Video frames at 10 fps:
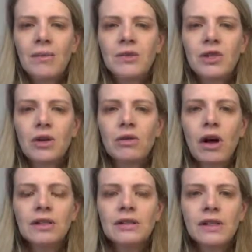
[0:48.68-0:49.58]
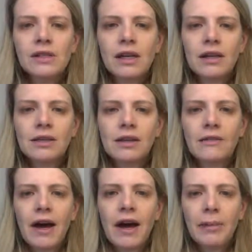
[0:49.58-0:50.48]
So lots of exciting stuff
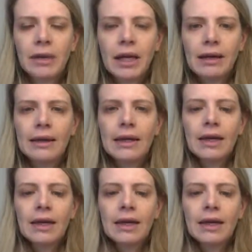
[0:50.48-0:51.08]
happening.